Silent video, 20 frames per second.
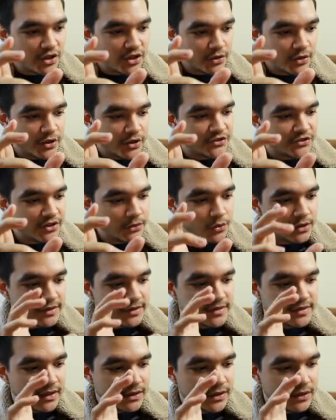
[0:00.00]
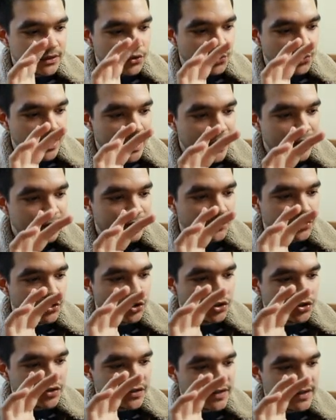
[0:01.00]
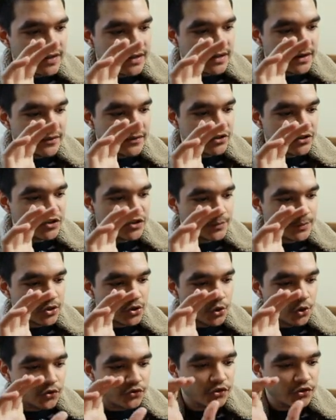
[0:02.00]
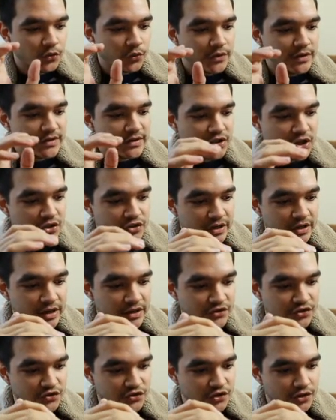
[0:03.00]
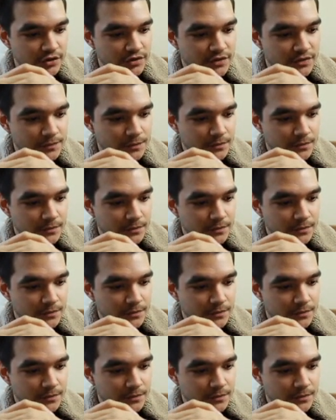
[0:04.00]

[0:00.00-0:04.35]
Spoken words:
in general is that you have not just the definitions, but also these conjugation charts.